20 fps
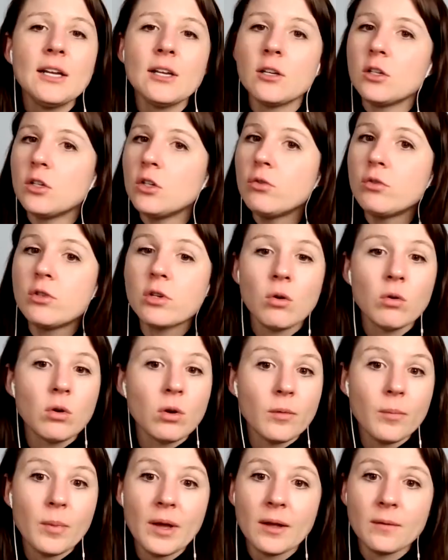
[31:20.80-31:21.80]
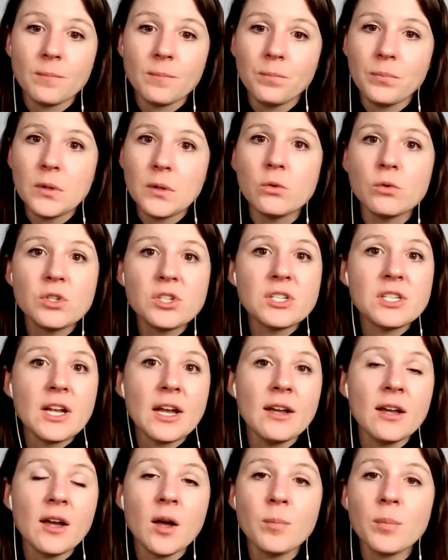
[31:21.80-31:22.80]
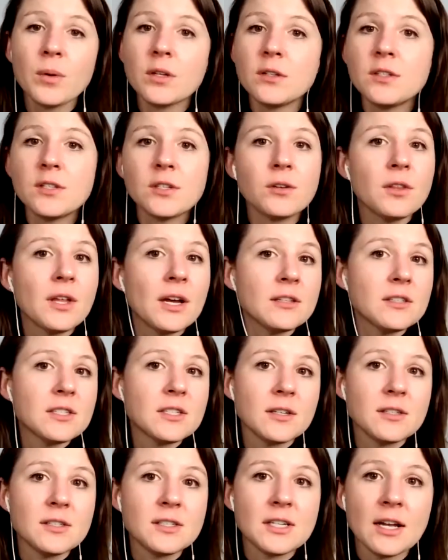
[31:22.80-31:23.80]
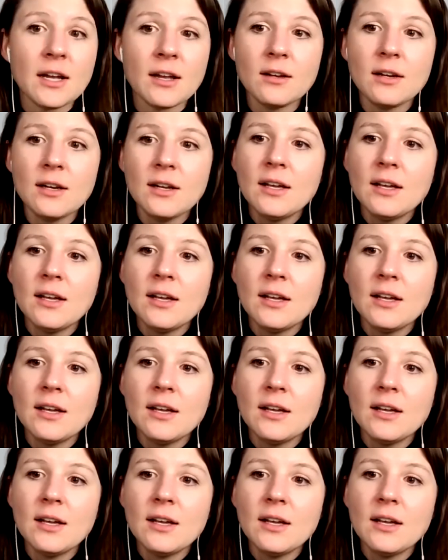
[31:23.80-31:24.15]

you don't go to bed. You stay up until that sunset.